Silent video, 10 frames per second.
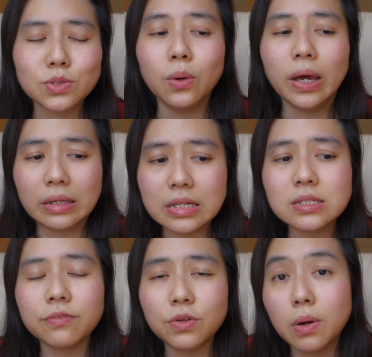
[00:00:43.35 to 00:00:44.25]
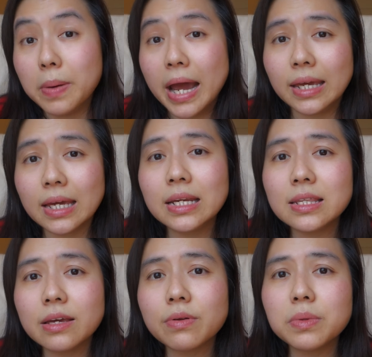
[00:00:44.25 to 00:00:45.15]
So at least if you're buying
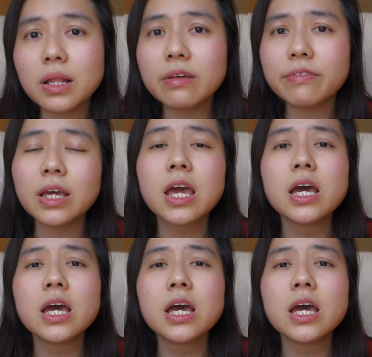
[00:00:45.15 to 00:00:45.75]
anything from Young Living,